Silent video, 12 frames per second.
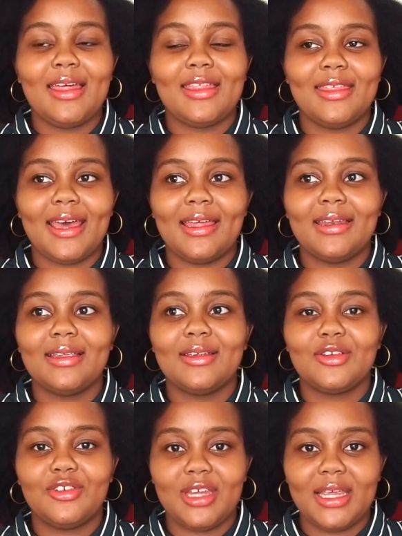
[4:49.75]
then
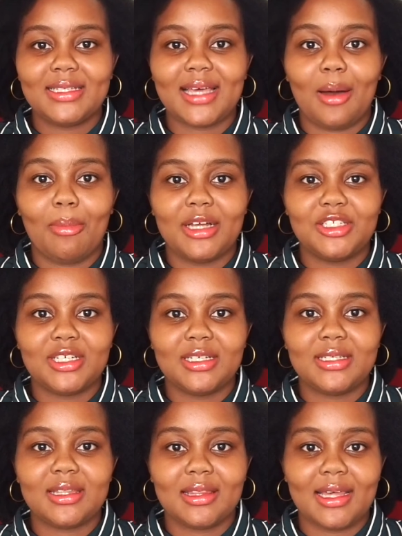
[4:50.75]
create a budget